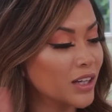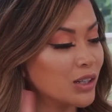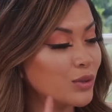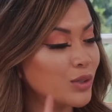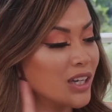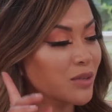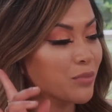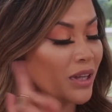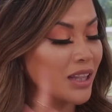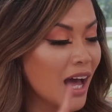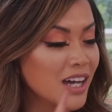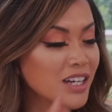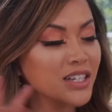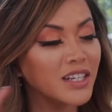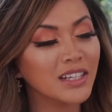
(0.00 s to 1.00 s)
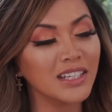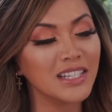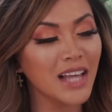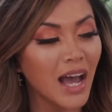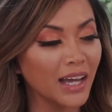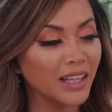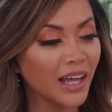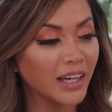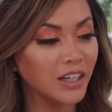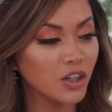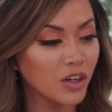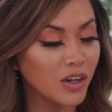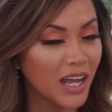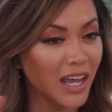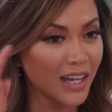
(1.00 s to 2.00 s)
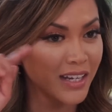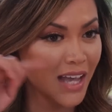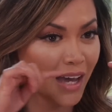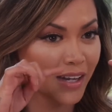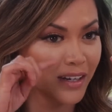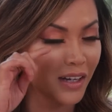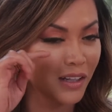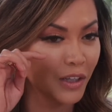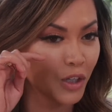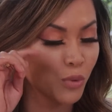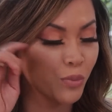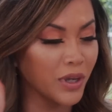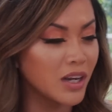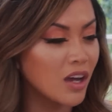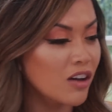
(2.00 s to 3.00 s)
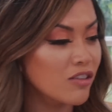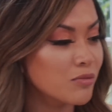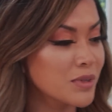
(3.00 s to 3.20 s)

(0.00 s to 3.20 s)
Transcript: included my lashes, eyeliner, and added a little bit of